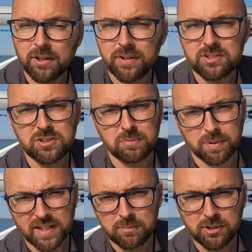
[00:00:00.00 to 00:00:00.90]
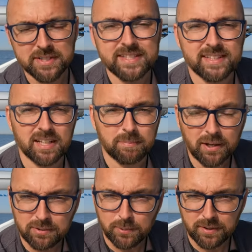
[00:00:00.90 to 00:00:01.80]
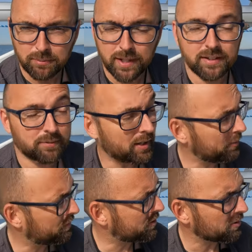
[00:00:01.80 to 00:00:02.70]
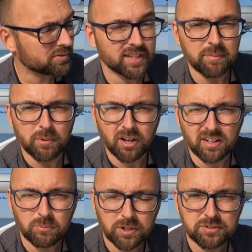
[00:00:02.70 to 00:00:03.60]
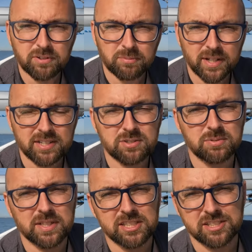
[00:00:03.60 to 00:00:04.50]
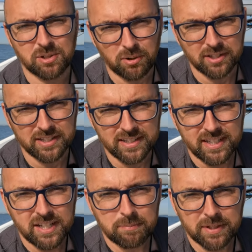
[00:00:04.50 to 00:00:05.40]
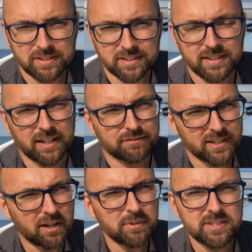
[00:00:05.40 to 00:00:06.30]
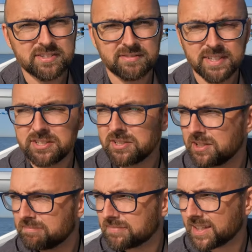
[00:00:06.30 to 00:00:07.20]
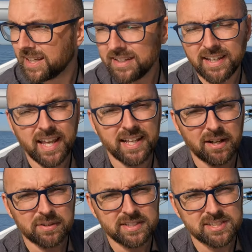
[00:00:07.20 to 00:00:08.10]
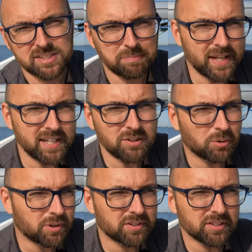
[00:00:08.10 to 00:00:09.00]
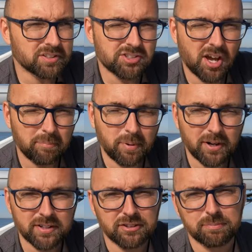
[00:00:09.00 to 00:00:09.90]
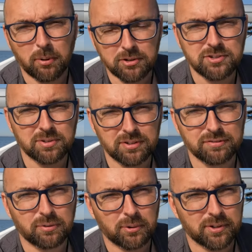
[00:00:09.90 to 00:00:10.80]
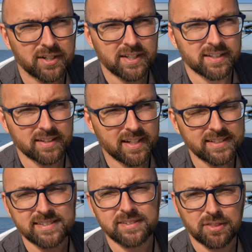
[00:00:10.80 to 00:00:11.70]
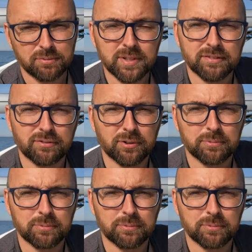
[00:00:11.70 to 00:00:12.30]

go into plenty more detail about the wind vane and why we've chosen that model once we're ready to install it. But yeah, for now we just need to kind of hang out in Spain or the top part of Portugal for the next 3 or 4